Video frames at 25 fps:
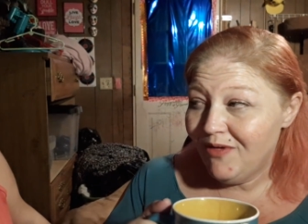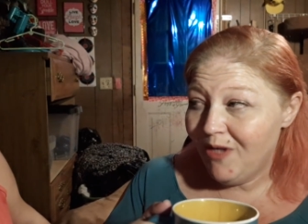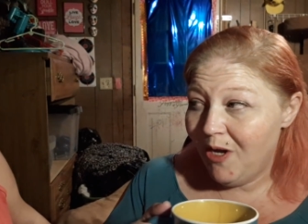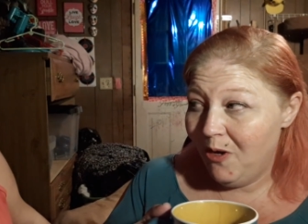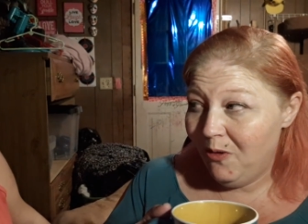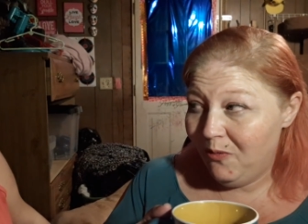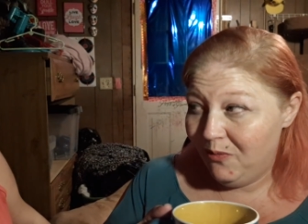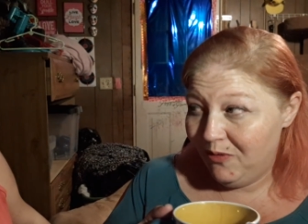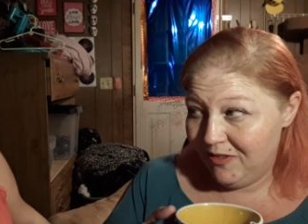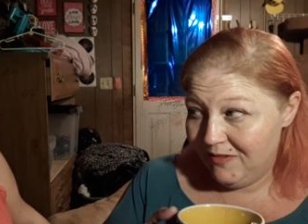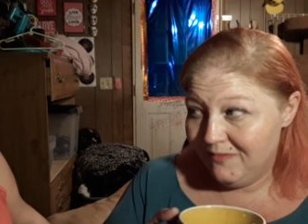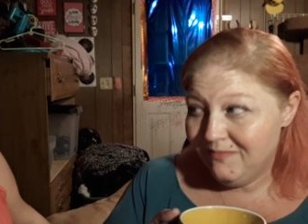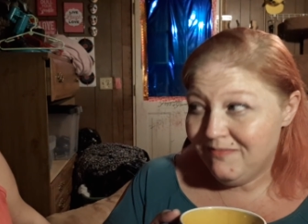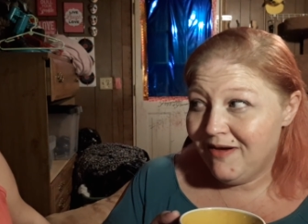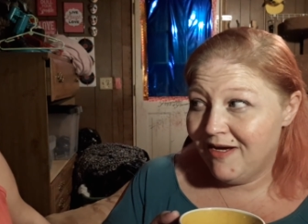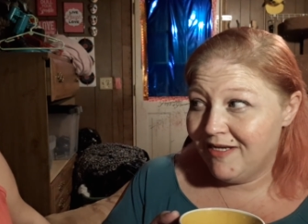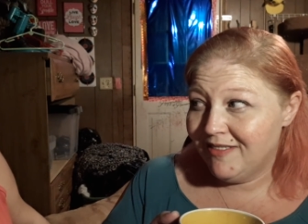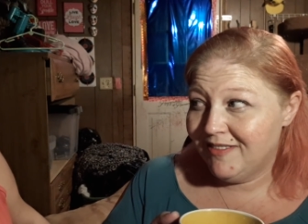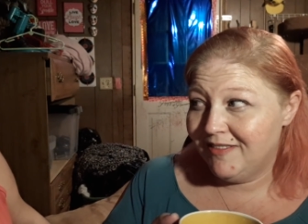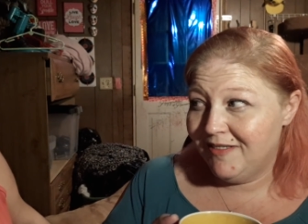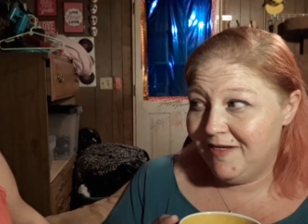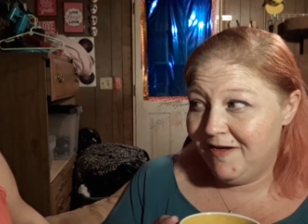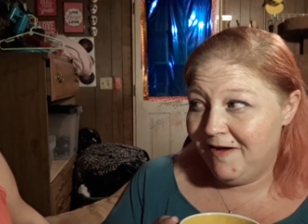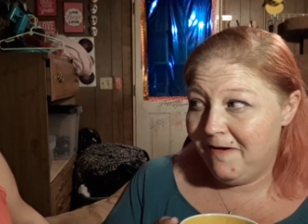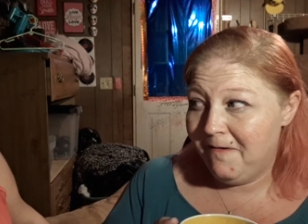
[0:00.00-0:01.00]
A wooden
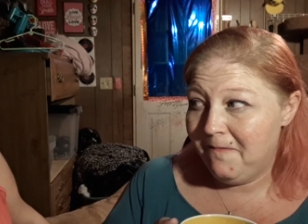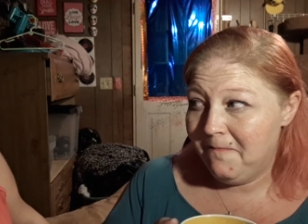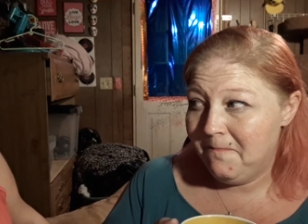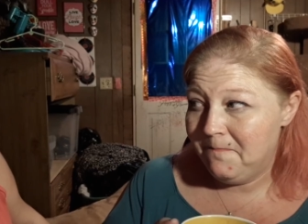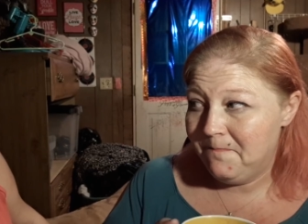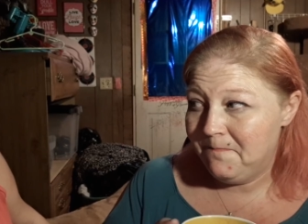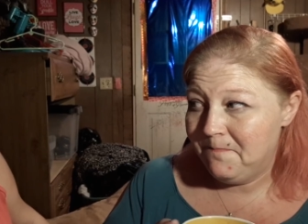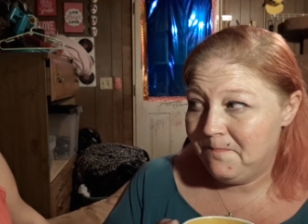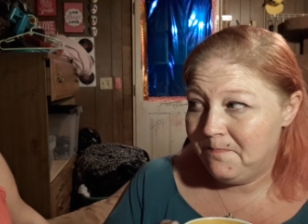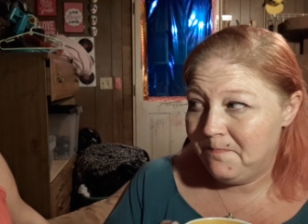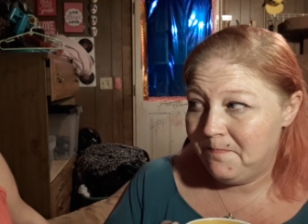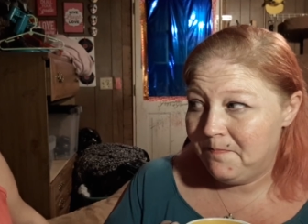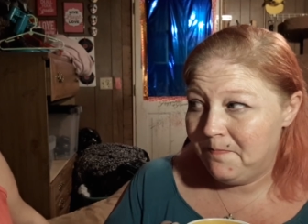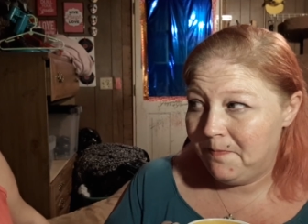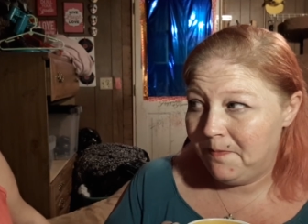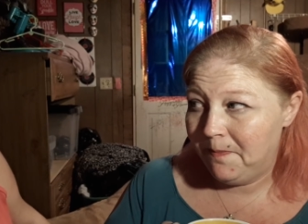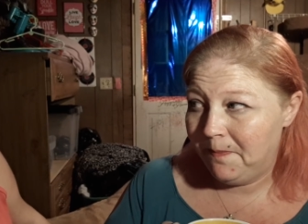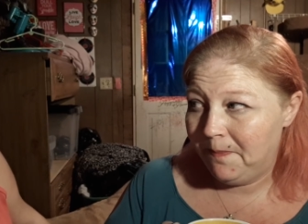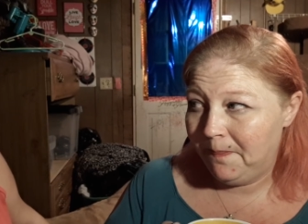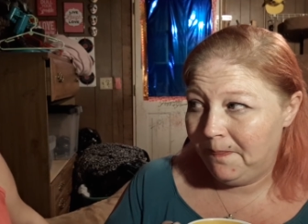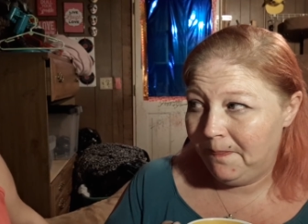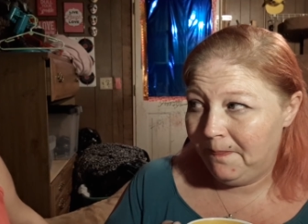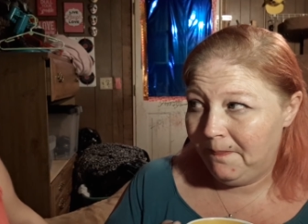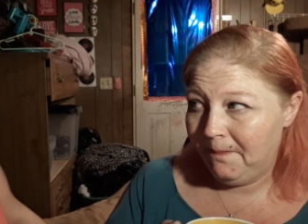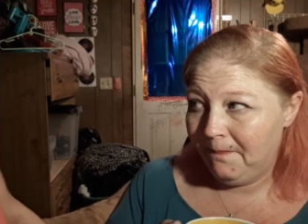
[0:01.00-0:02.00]
bassinet. Mm -hmm.
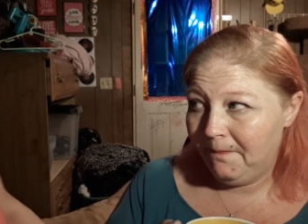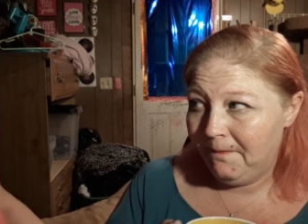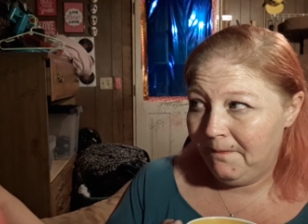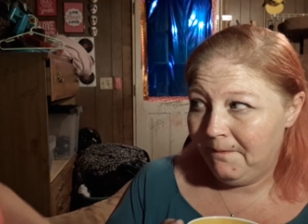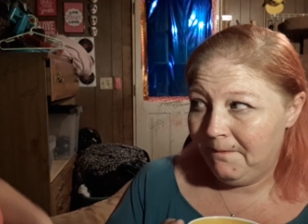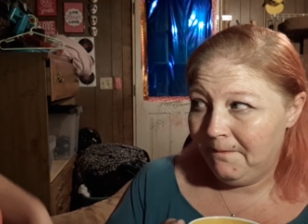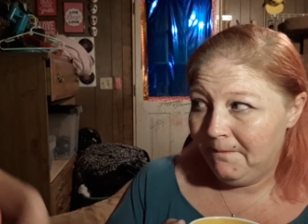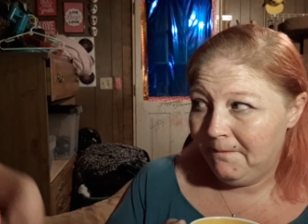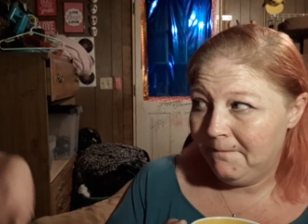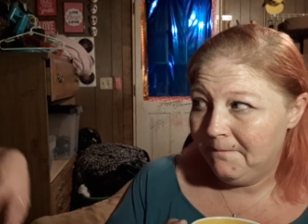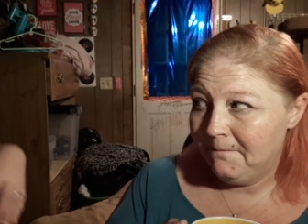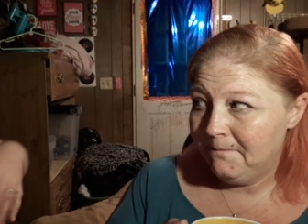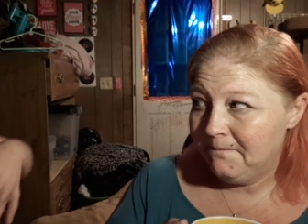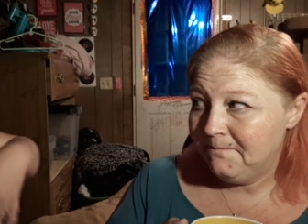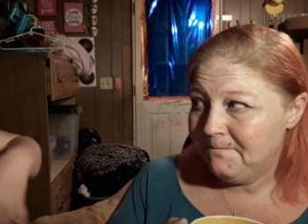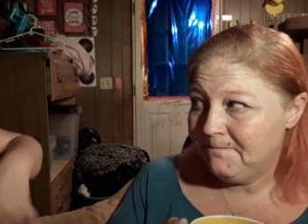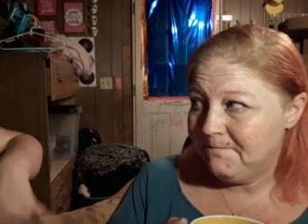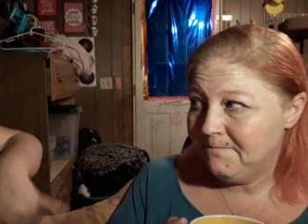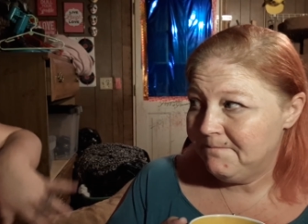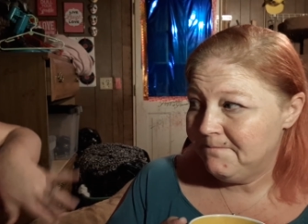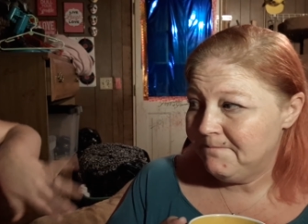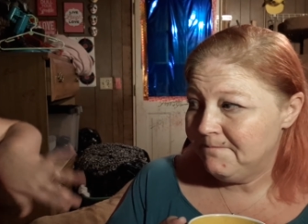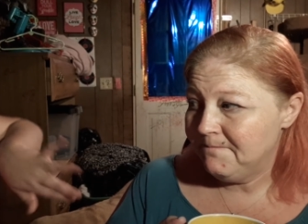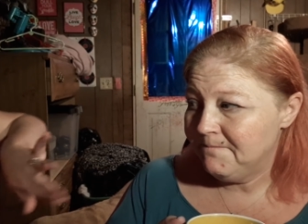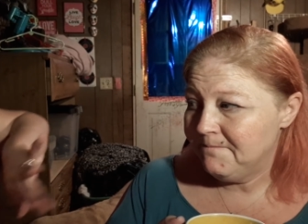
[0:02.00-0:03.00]
It has like the padding
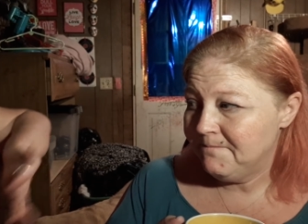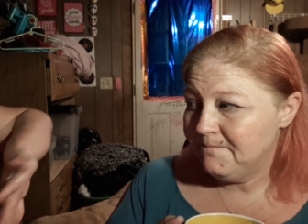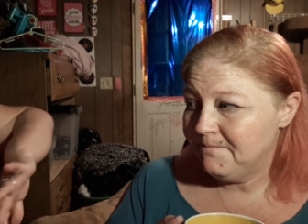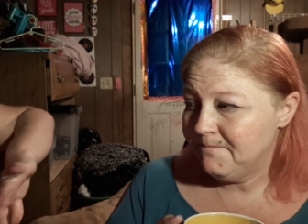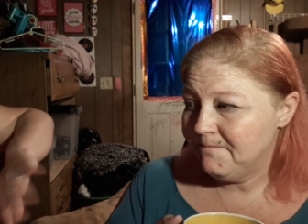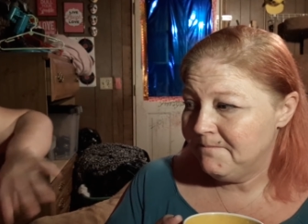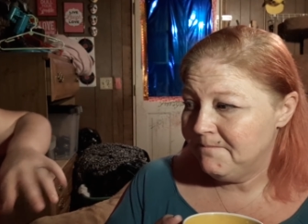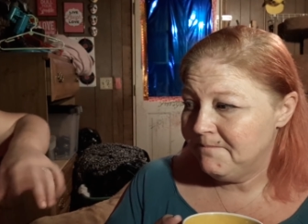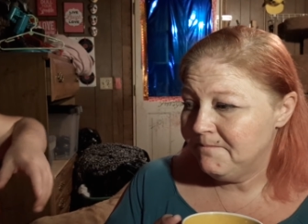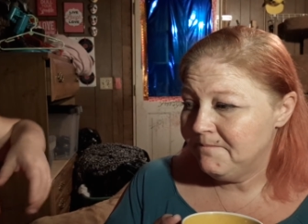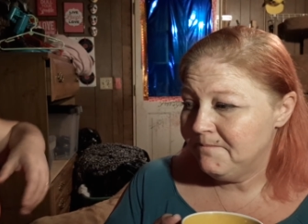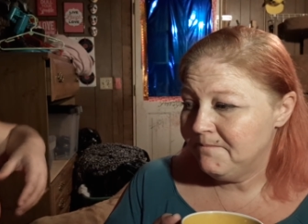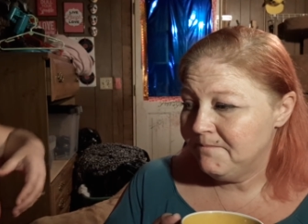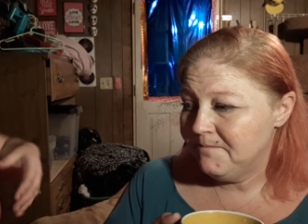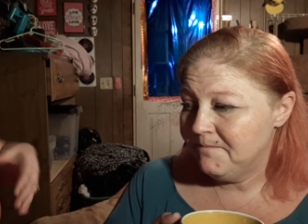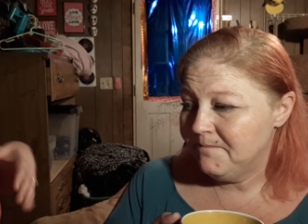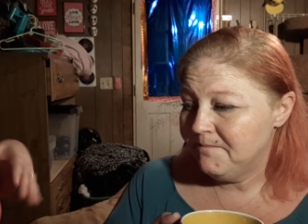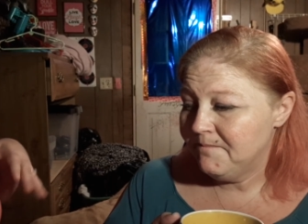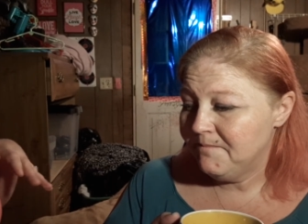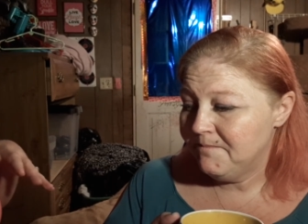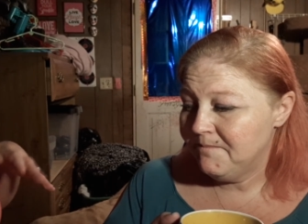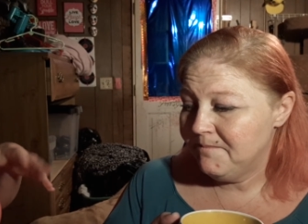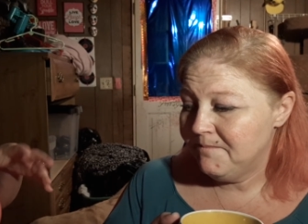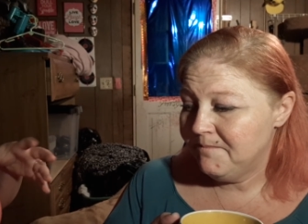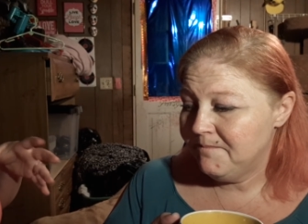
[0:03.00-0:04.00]
in it and everything still. The
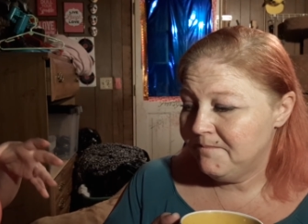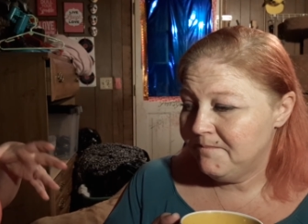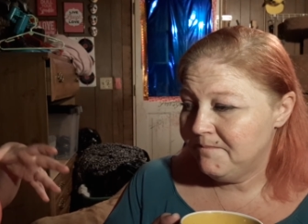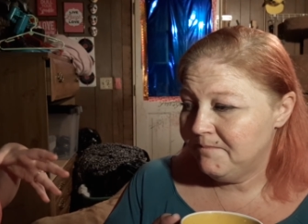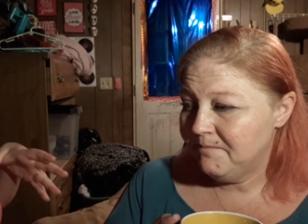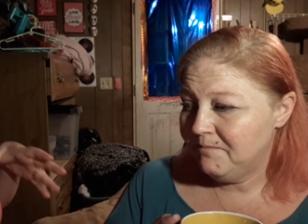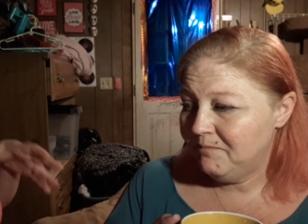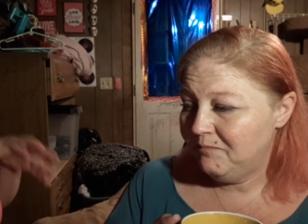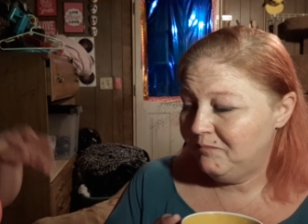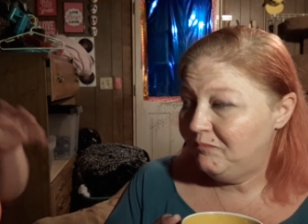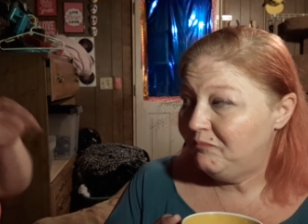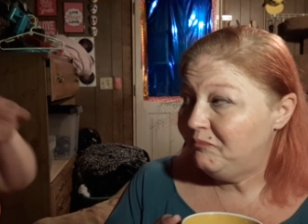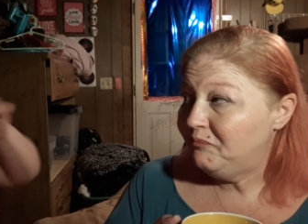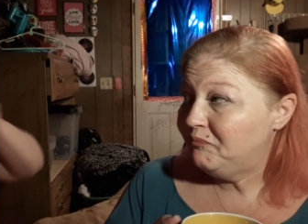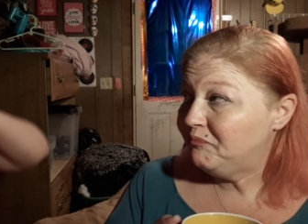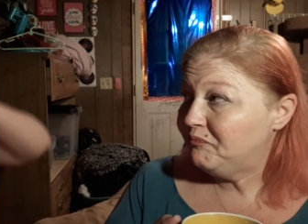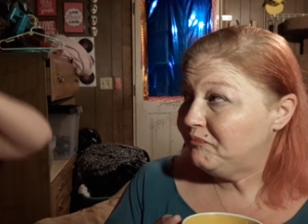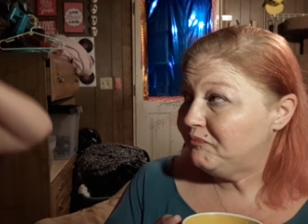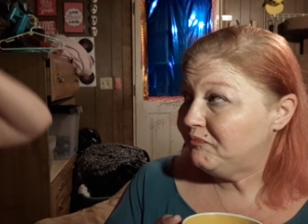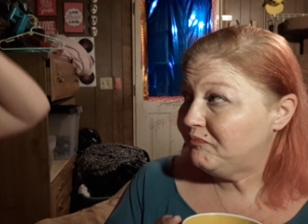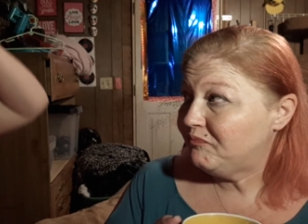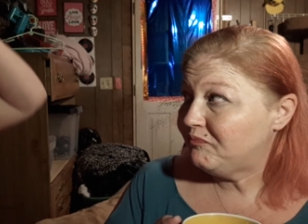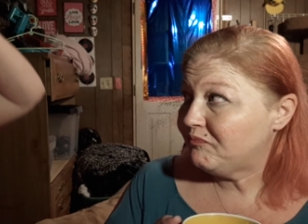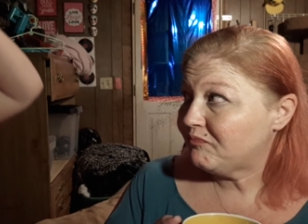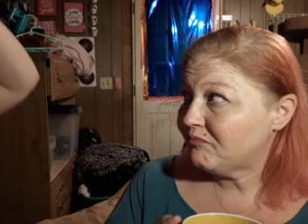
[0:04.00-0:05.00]
bassinet itself is wooden. It
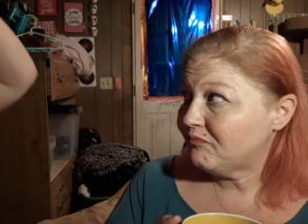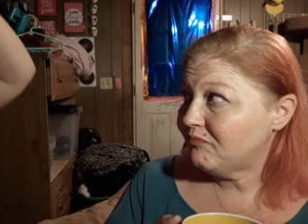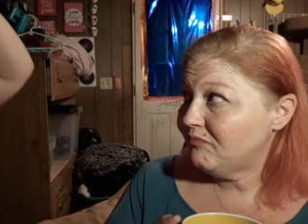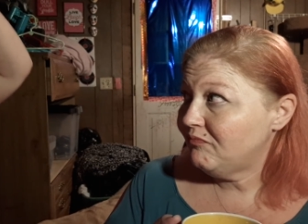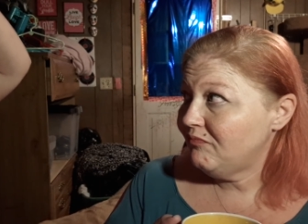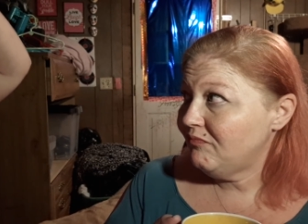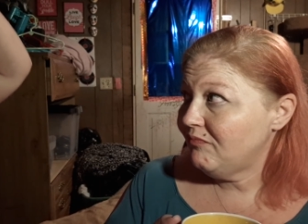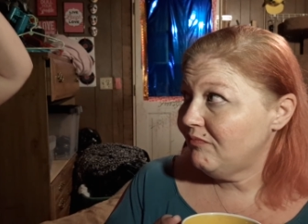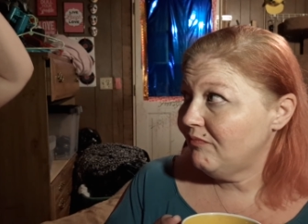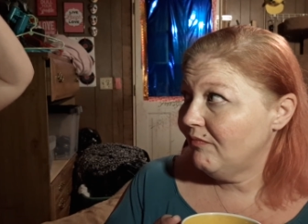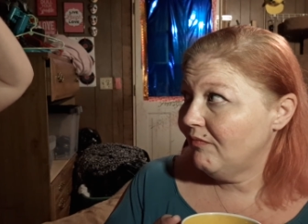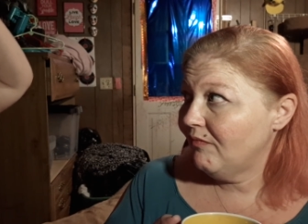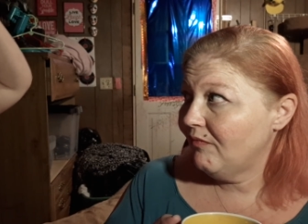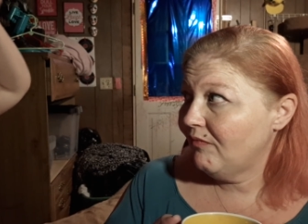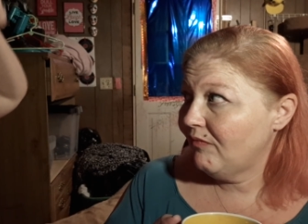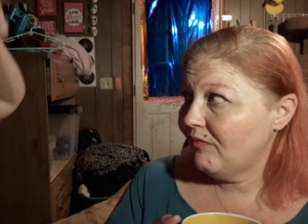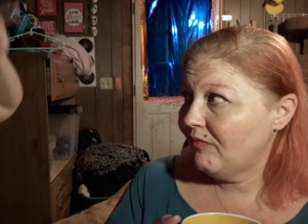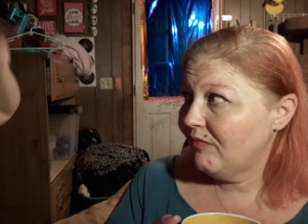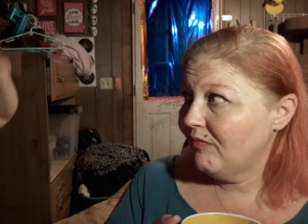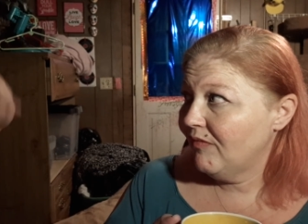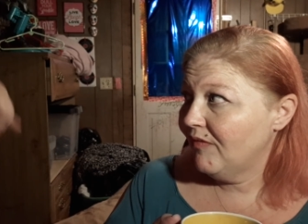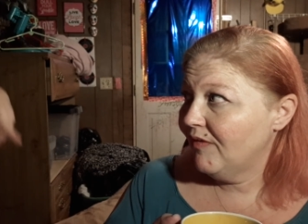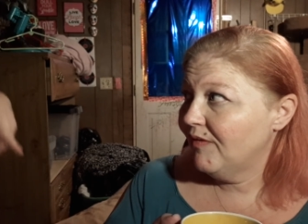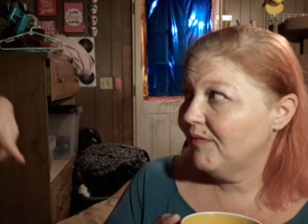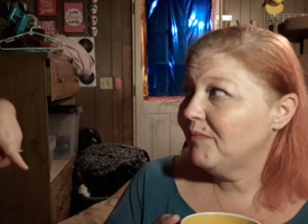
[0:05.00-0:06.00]
has a thing over it
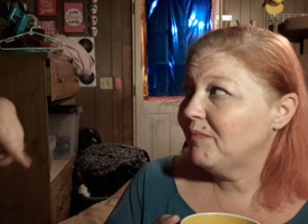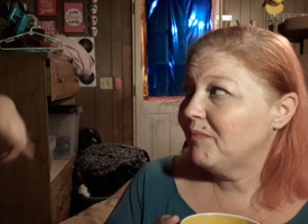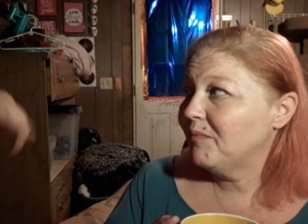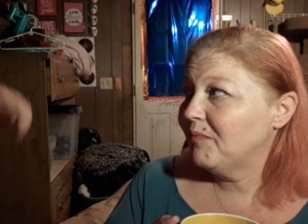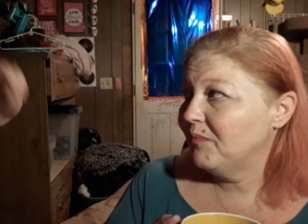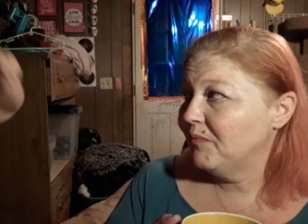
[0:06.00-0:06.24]
mm -hmm.